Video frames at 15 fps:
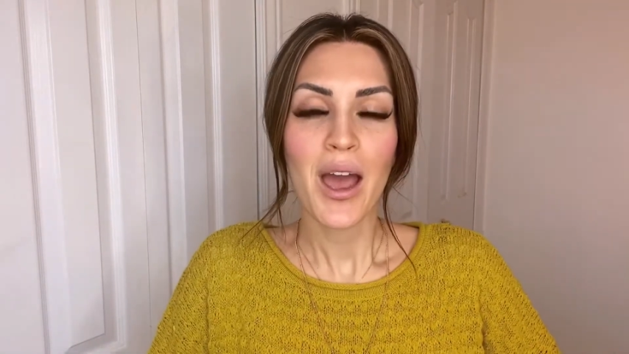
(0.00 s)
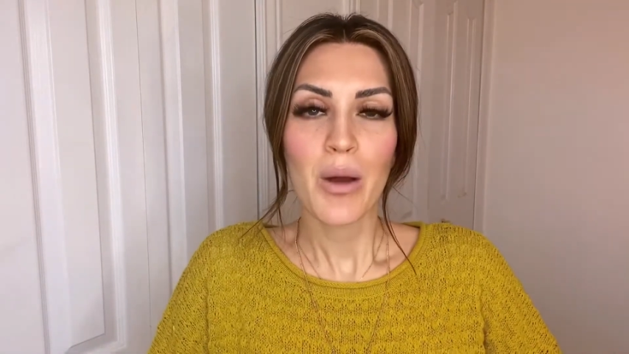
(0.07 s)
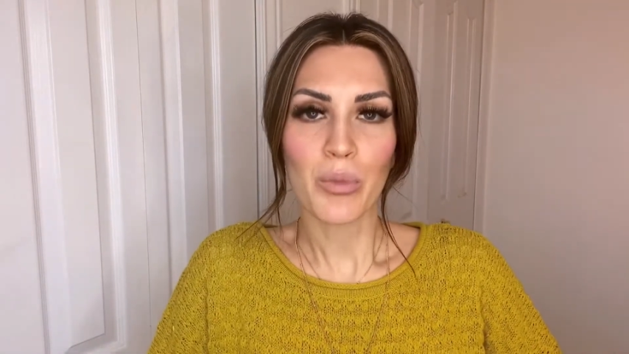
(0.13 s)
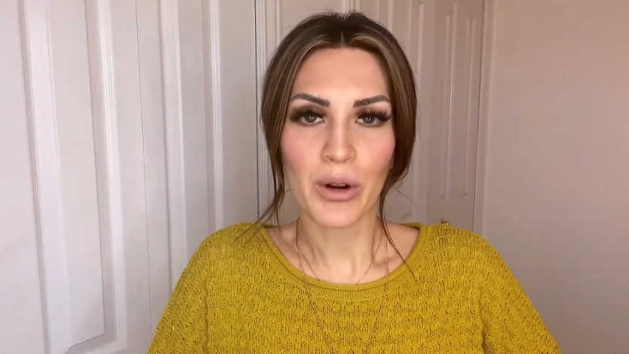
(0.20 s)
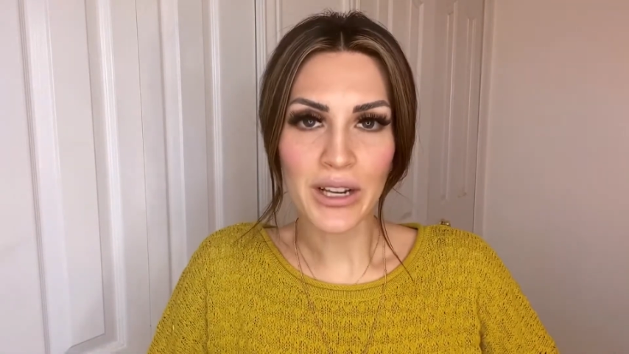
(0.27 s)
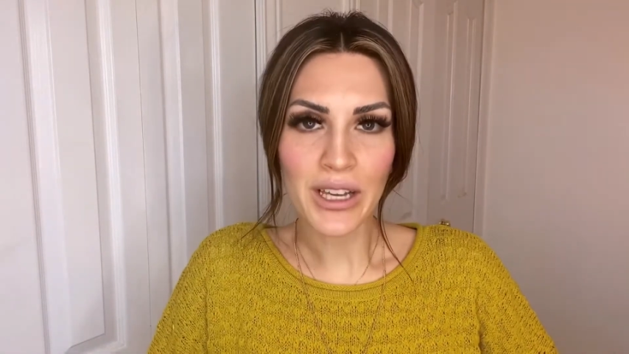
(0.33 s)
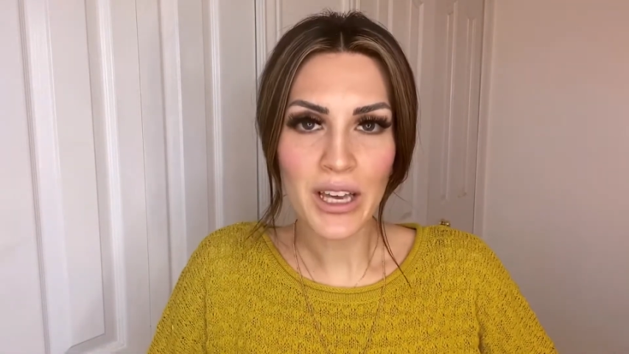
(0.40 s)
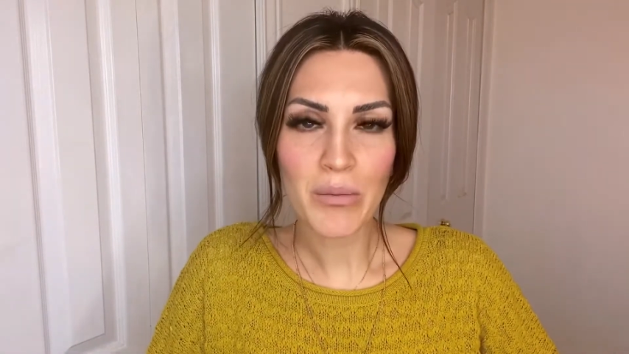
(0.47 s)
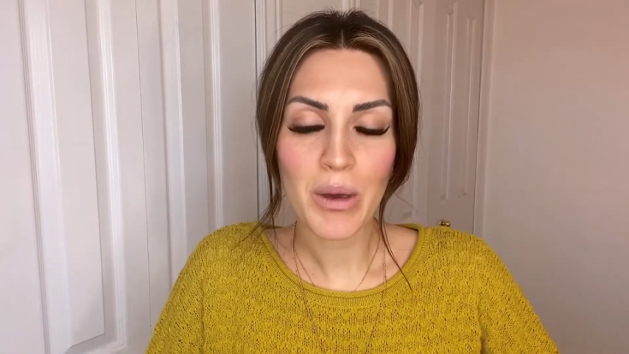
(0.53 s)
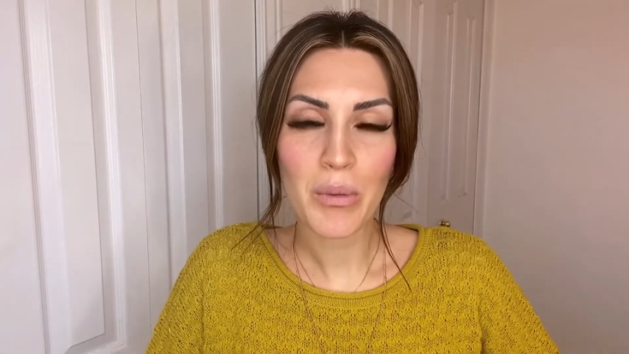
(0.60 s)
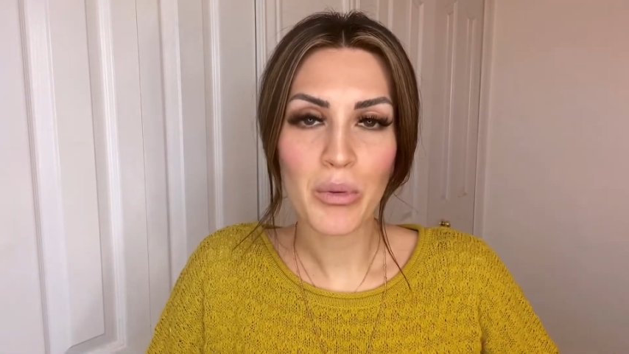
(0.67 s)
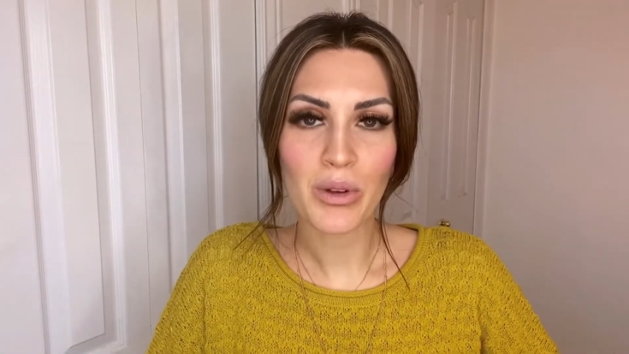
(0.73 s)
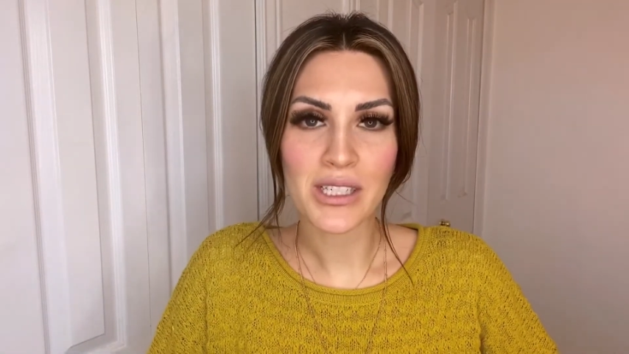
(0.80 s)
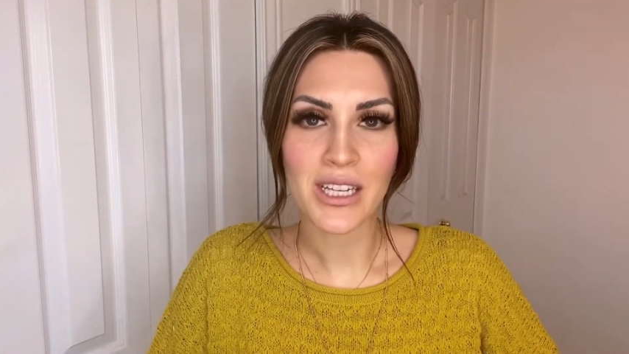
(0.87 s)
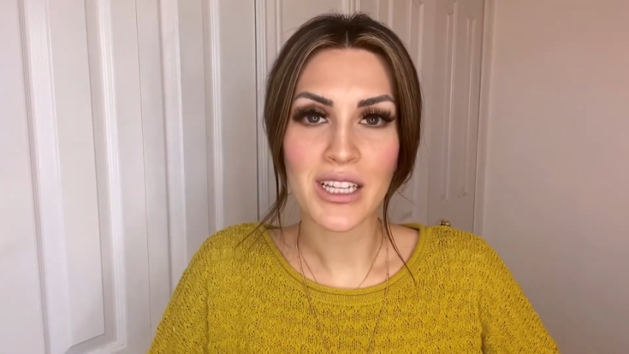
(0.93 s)
Bringing
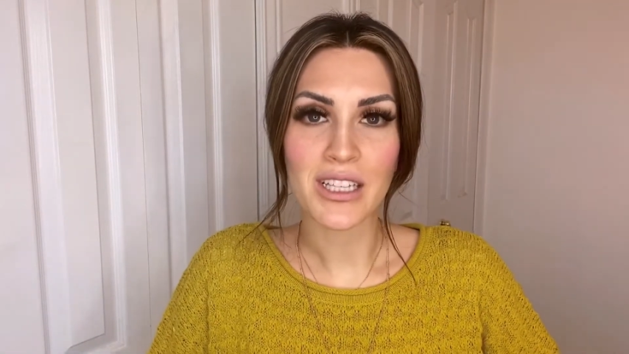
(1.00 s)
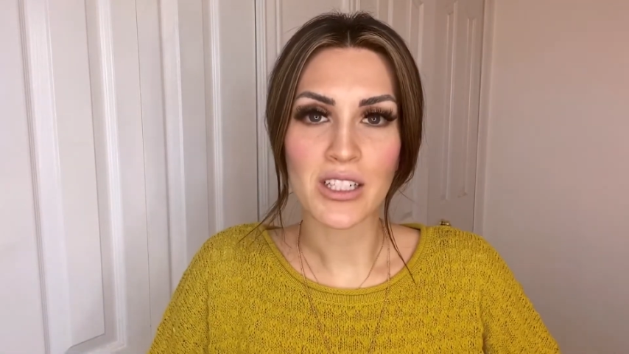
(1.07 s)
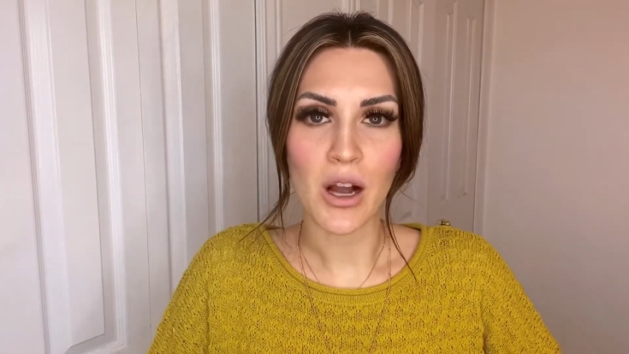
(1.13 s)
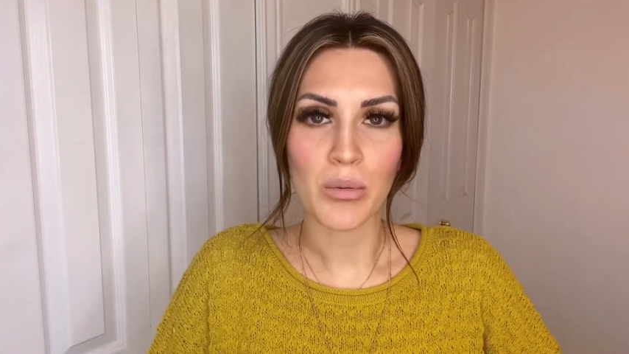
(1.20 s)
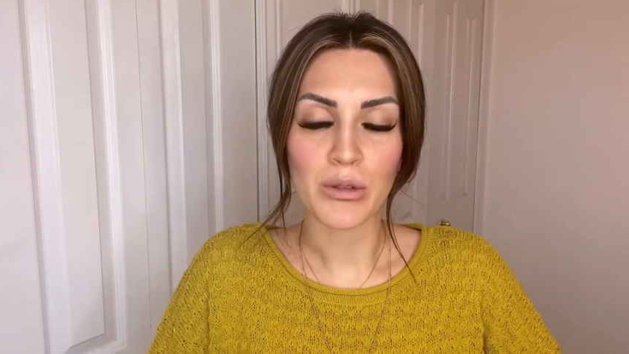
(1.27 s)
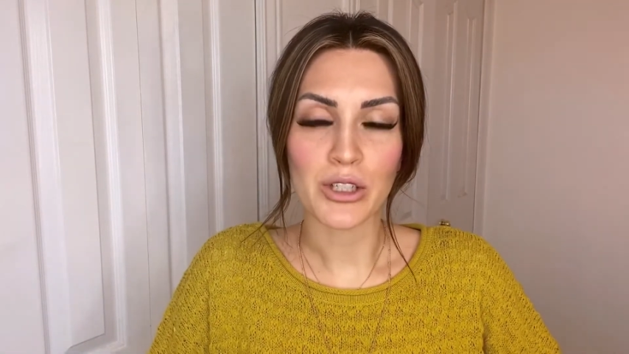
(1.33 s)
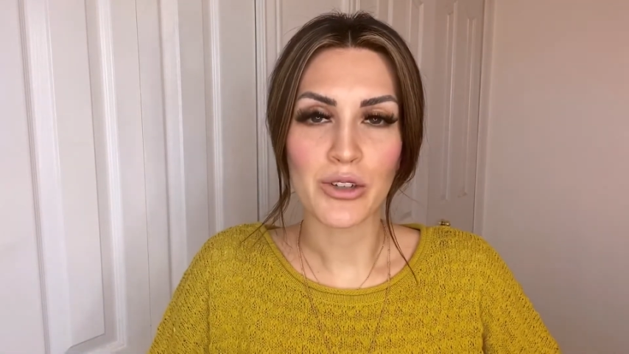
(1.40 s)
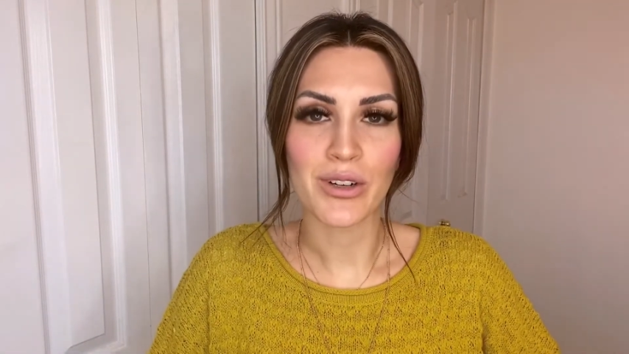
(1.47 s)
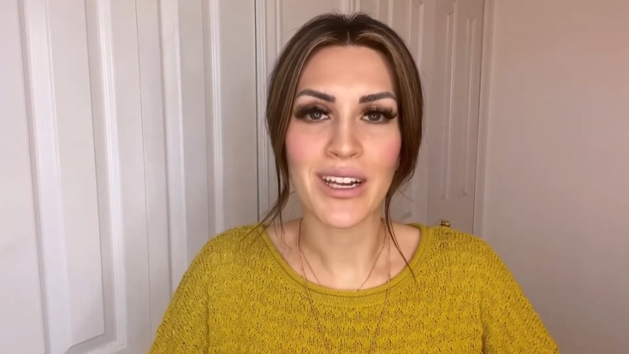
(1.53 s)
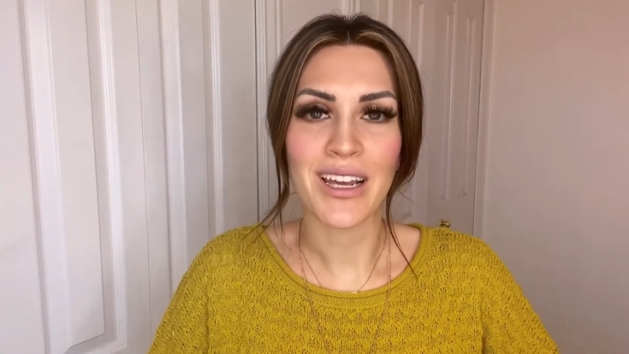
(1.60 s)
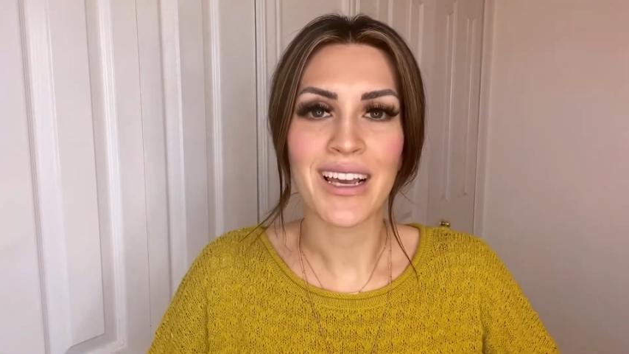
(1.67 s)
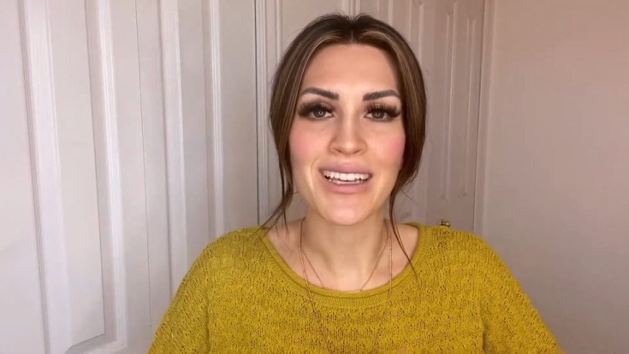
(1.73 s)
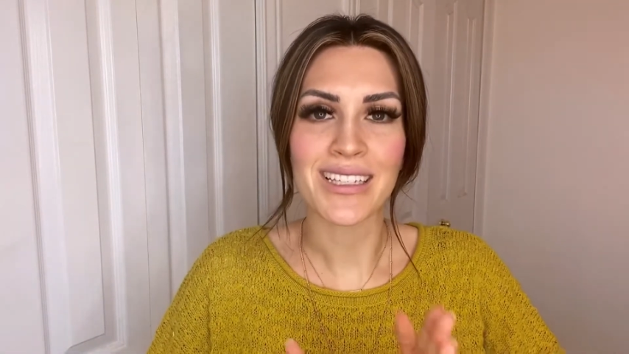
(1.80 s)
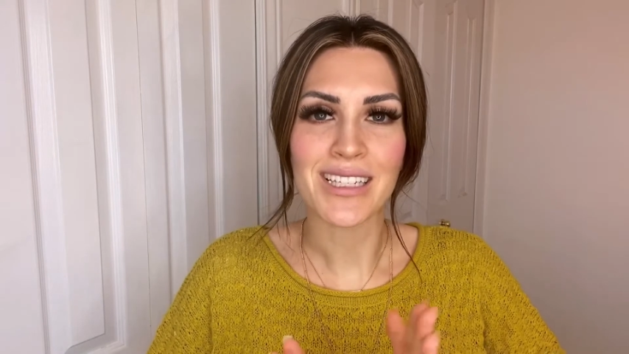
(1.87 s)
people into this opportunity is